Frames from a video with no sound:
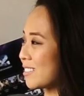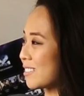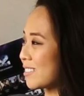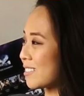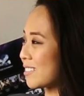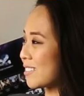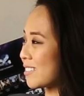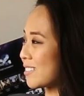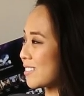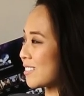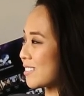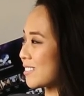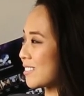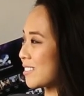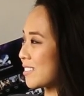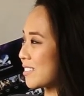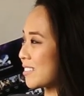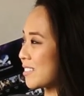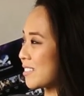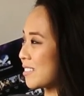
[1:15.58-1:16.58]

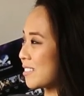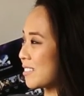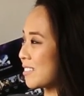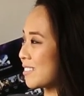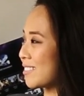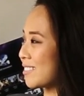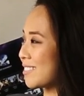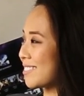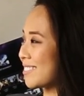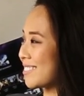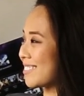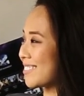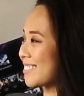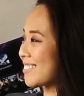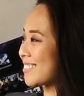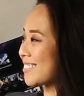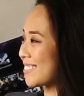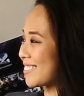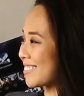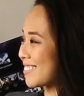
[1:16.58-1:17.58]

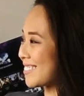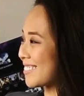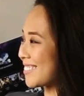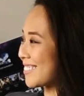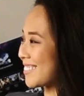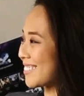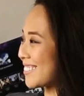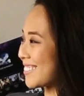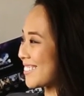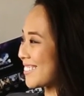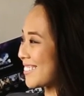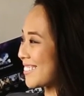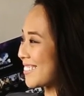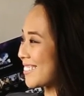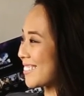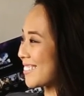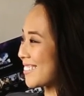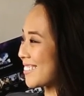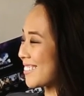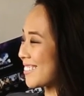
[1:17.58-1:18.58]

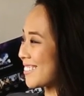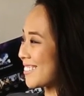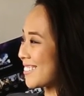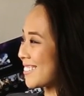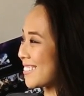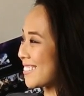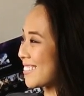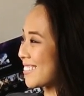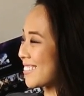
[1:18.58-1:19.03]
The person shown says nothing.